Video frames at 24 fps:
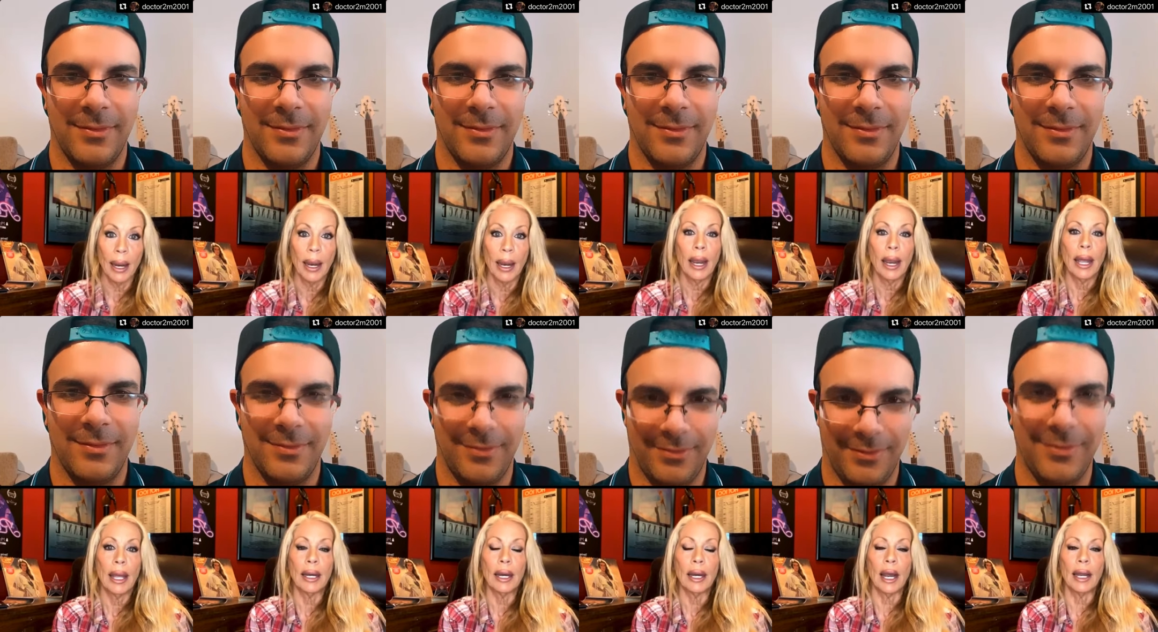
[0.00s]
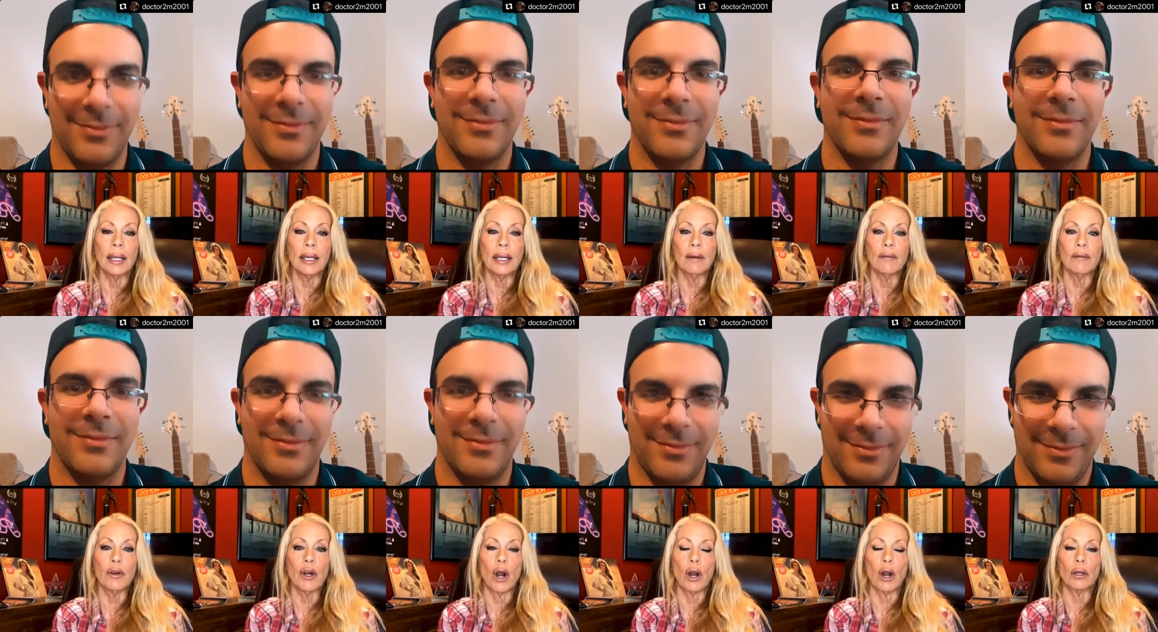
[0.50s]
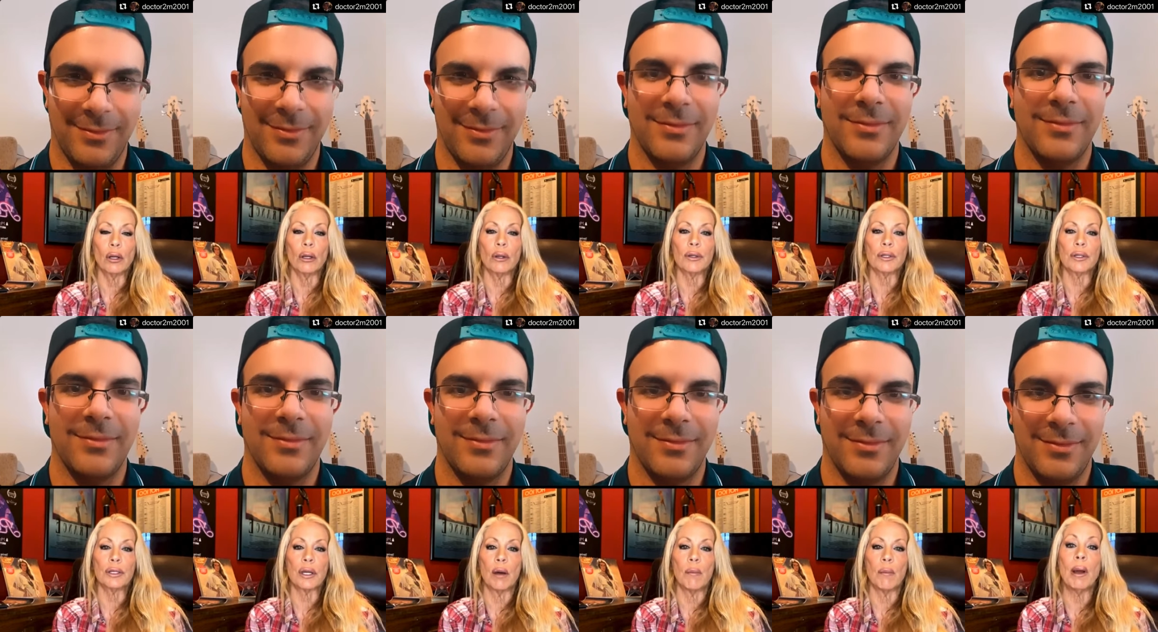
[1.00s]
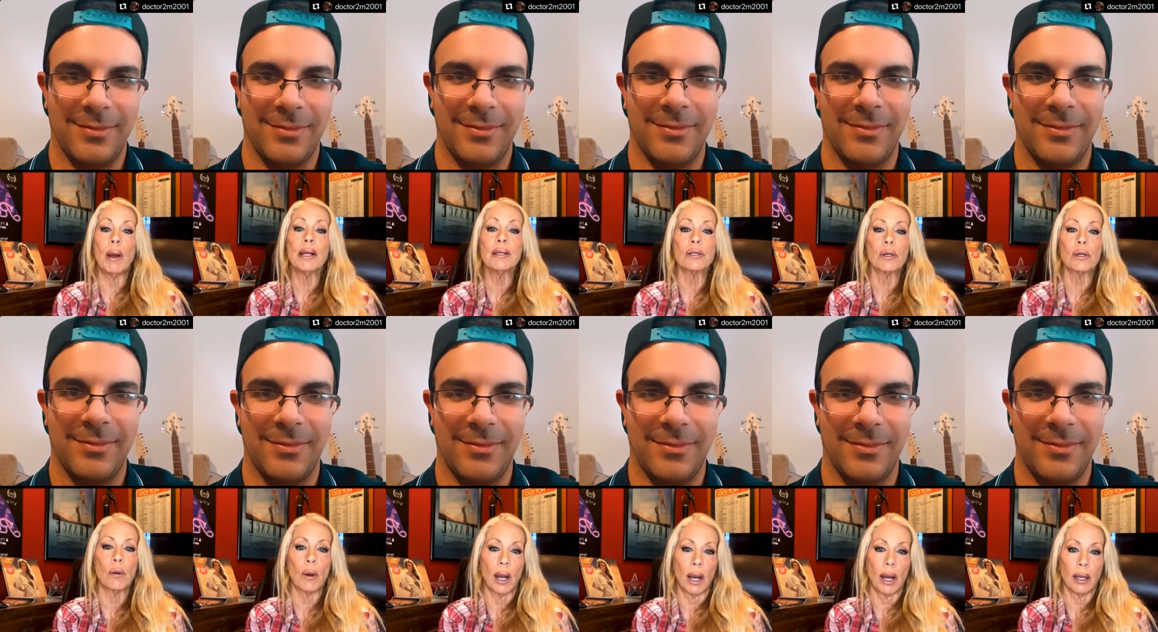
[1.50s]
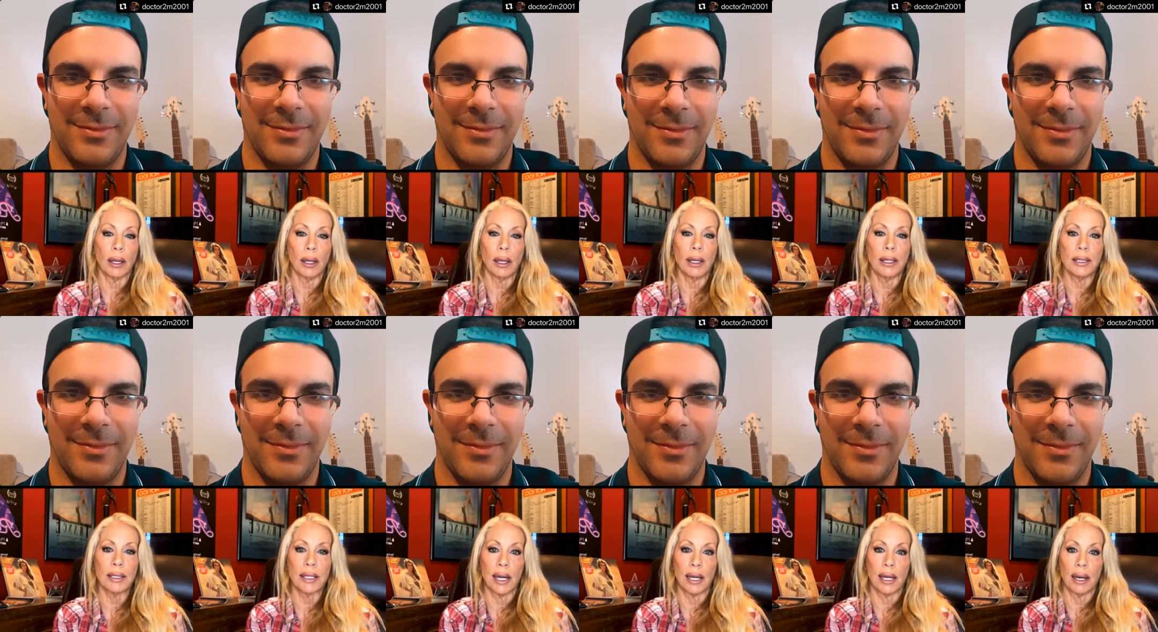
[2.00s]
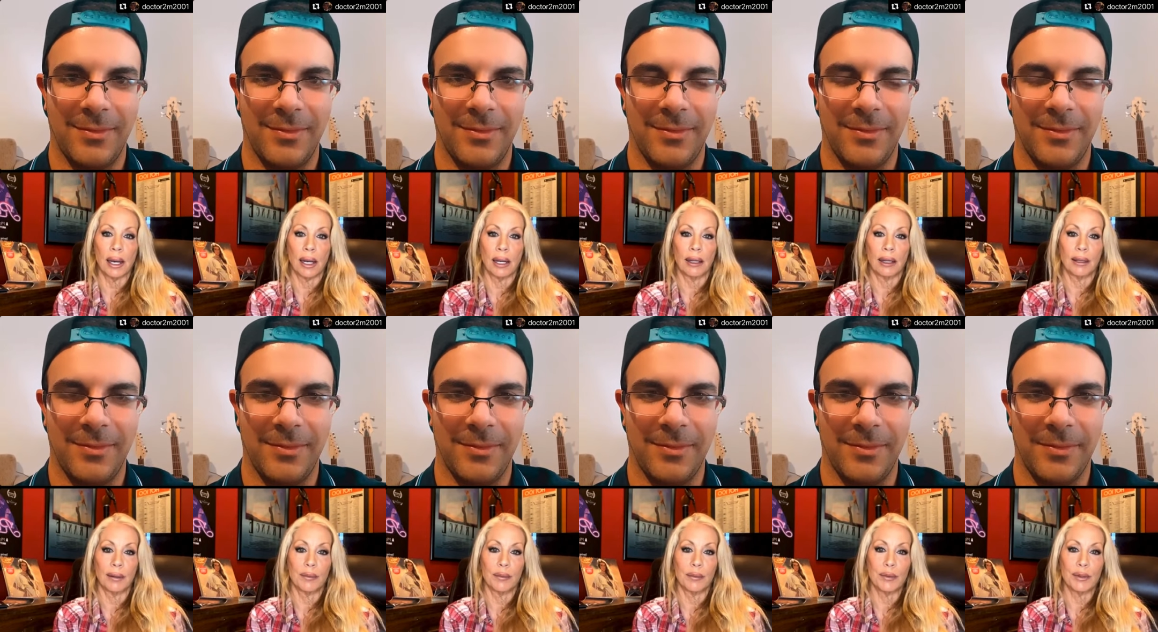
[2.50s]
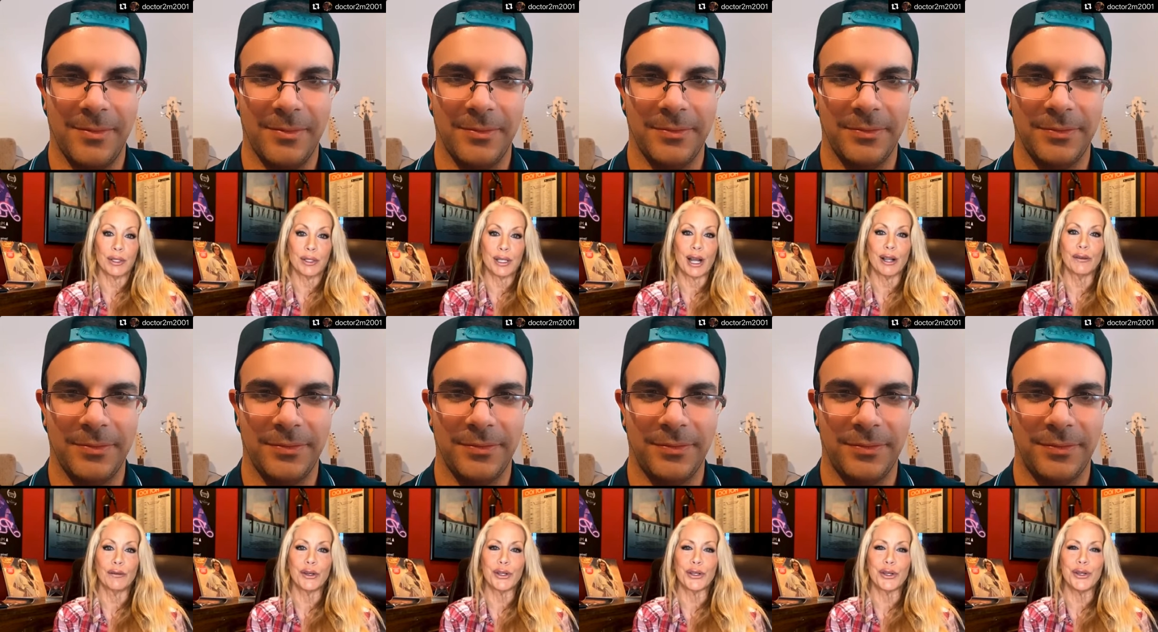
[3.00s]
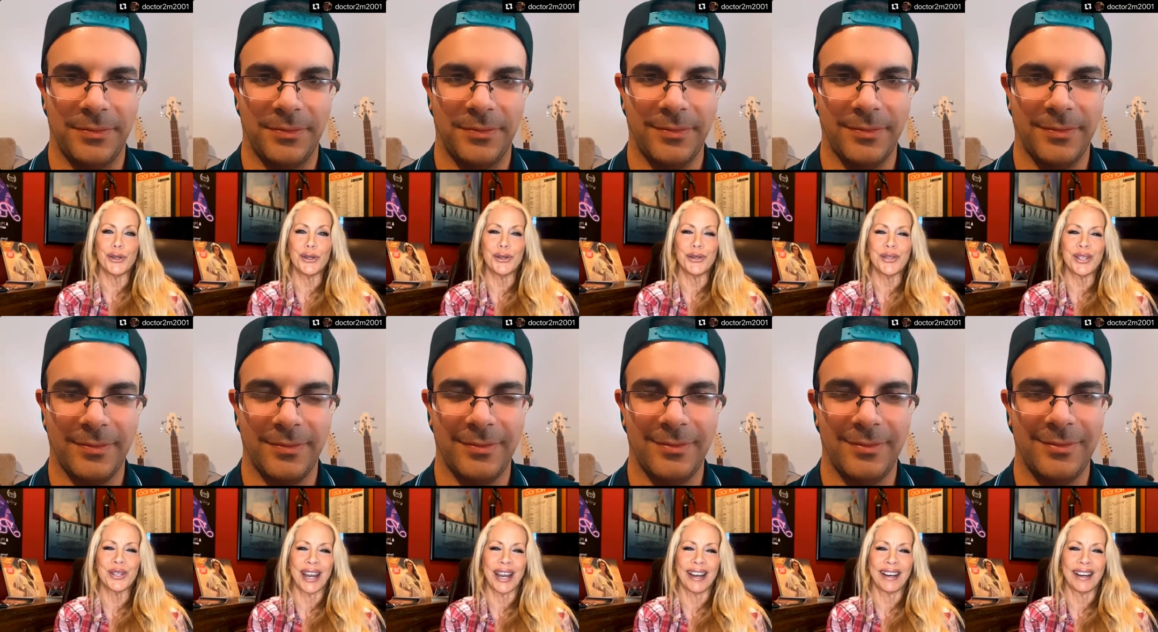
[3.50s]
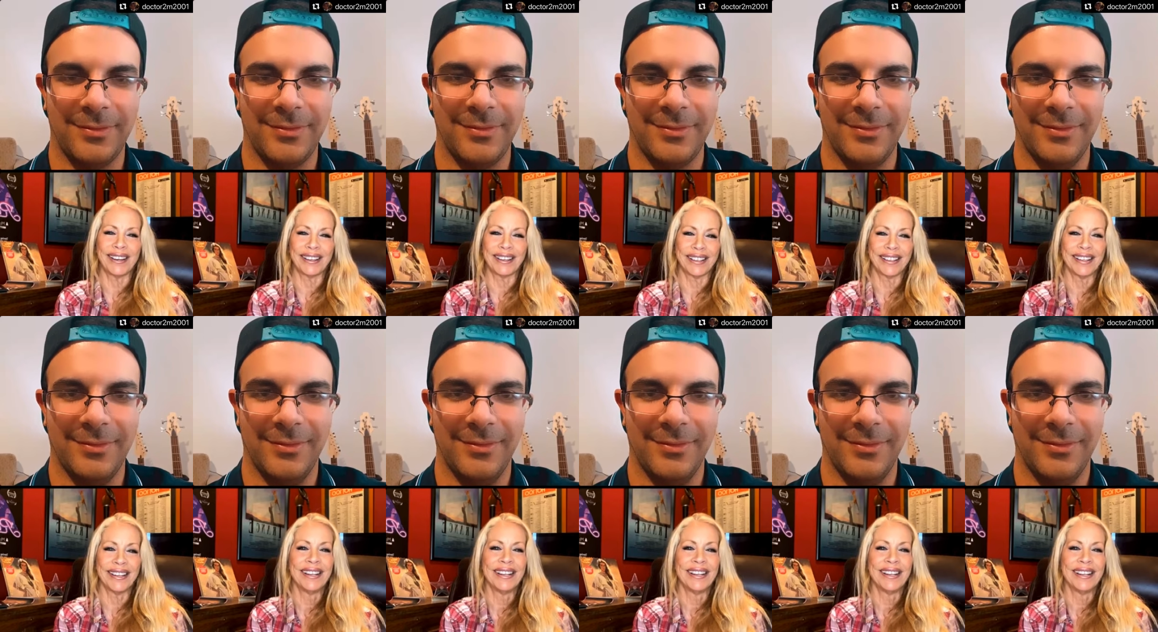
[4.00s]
Speaker 1: And I give Carlos Amezcua, he's a uh, television news anchor